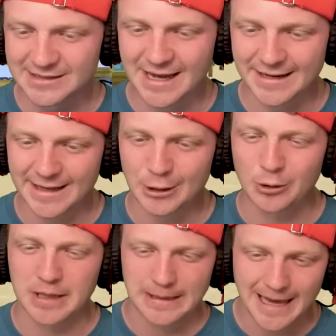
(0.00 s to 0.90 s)
This is kind of like
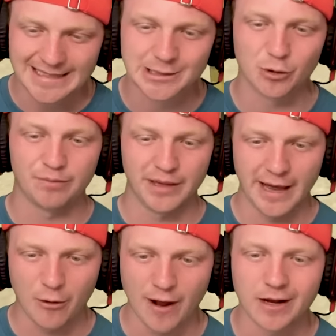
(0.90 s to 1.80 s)
your classical
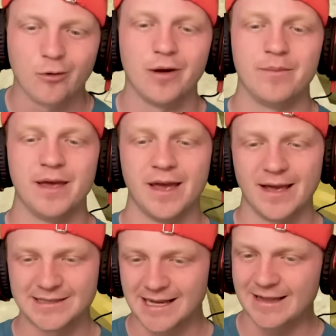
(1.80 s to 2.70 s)
playground
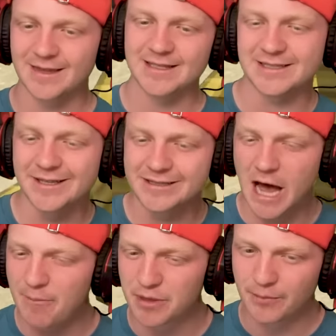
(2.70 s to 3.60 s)
equipment. It's got, it's the
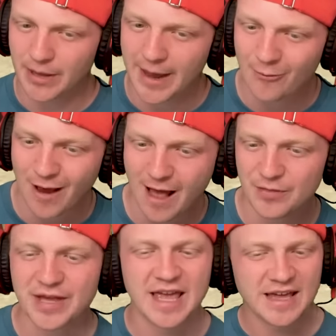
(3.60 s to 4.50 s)
top of the
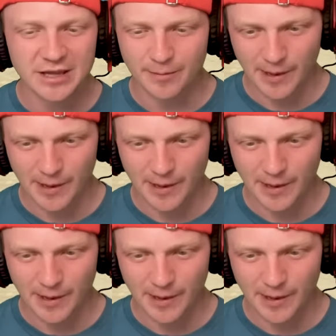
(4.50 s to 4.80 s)
playground, the king of the